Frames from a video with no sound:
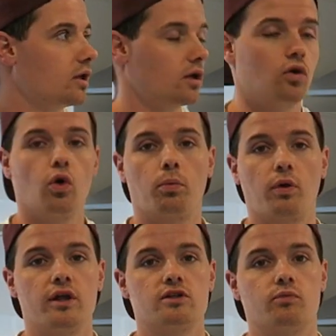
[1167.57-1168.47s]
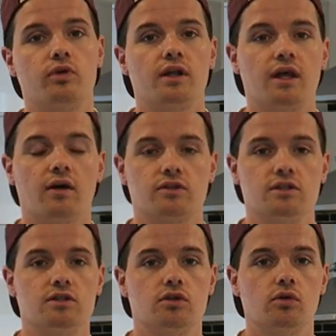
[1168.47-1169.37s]
incorporating some rear delts
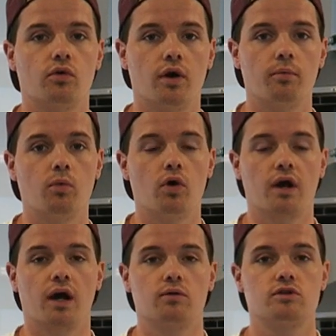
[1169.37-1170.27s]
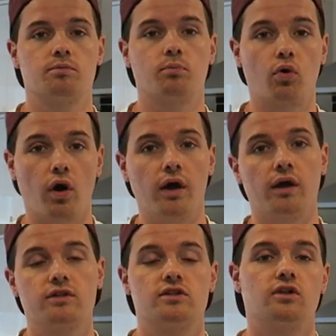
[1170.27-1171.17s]
into your workouts
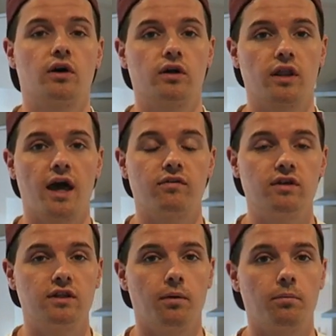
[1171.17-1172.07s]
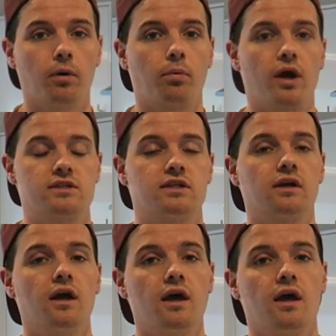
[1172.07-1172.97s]
prior to starting the heavy dumbbell
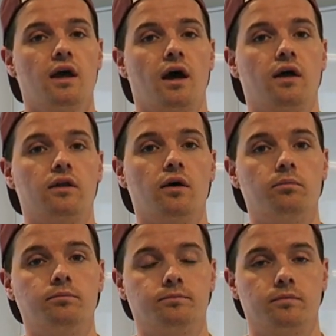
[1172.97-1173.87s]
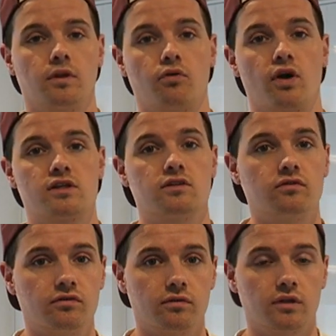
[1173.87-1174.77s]
pressing and the rest
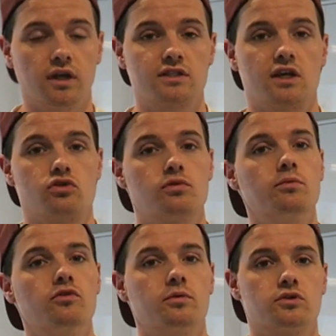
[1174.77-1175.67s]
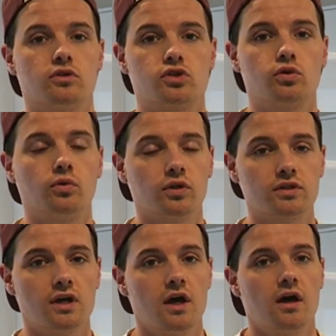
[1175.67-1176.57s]
of the accessory movements on
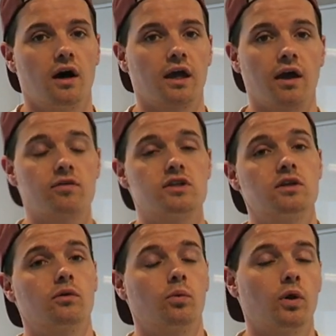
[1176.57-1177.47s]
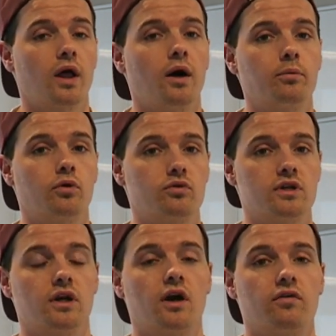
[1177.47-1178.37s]
shoulders, I guarantee you it will help your
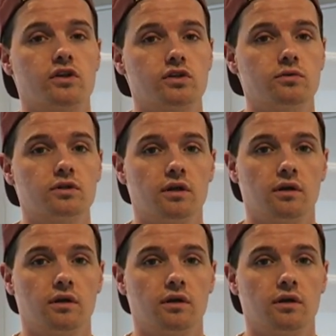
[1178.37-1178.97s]
rotator cuff issues.